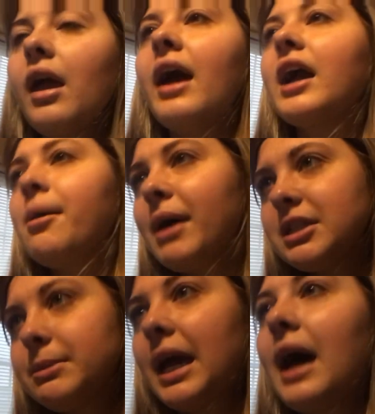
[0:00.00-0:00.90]
I come back
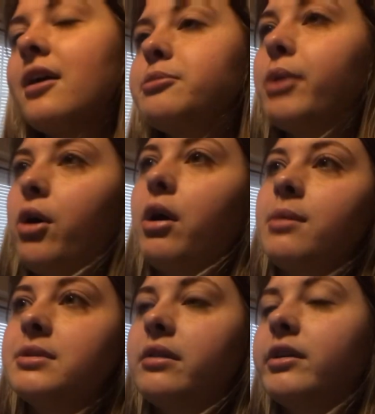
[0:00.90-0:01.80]
to my house, Bo
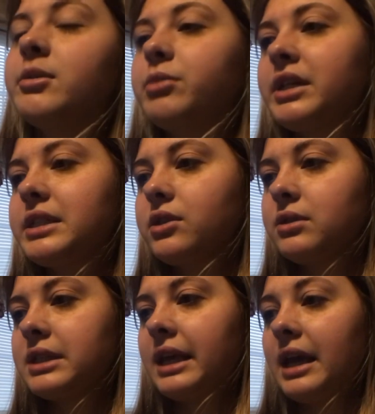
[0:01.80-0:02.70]
comes over and brings
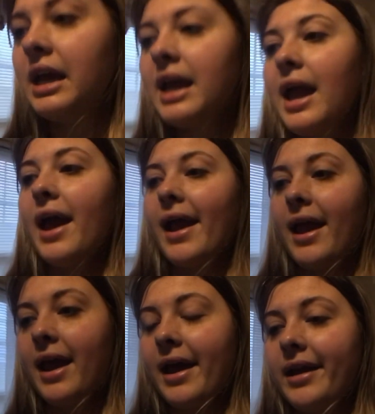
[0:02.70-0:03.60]
Lucy,
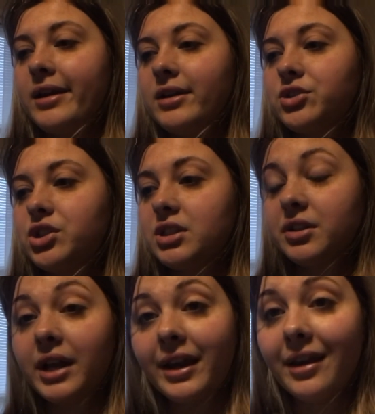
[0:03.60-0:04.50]
and she's still
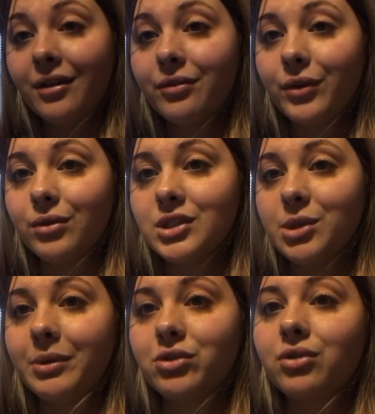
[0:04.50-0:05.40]
not eating her food, so
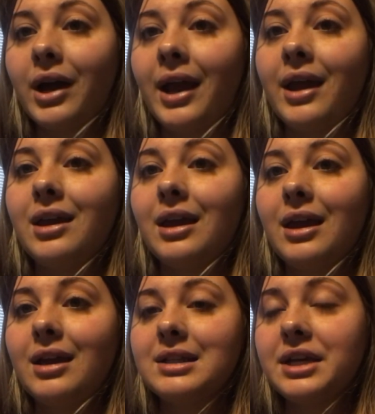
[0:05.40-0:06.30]
we try
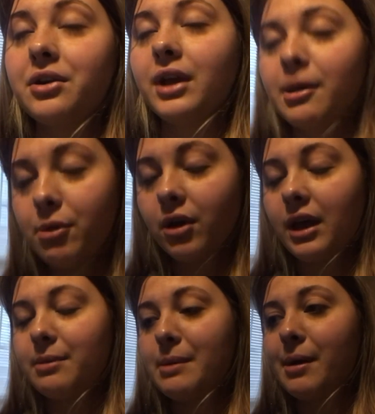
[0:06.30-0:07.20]
and take her kibble,
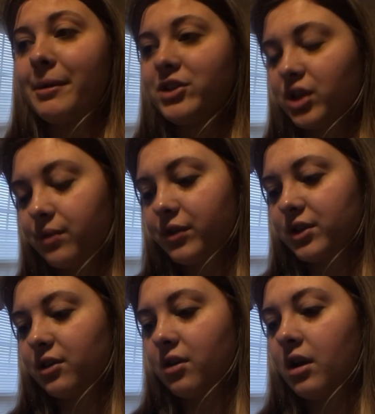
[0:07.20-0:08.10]
and my mom made chicken for
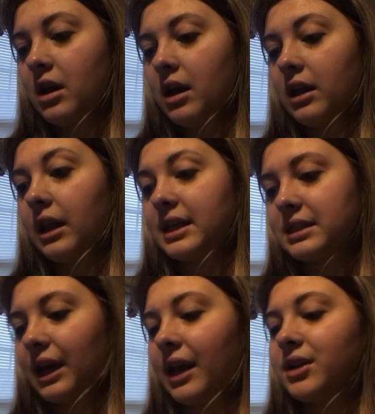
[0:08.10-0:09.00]
dinner last
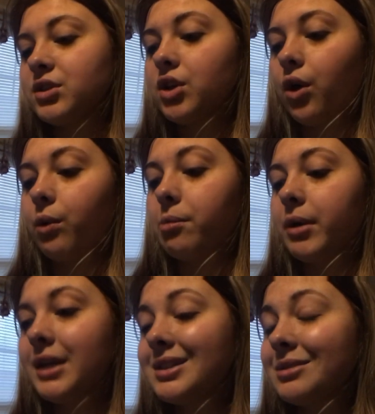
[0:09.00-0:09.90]
night, and so we
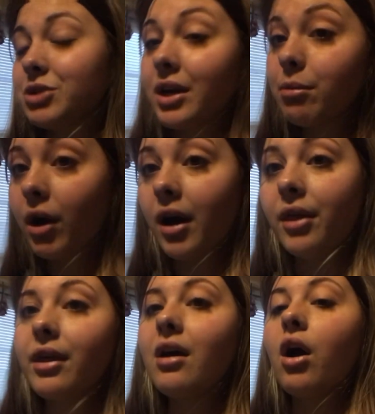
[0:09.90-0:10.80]
put some chicken broth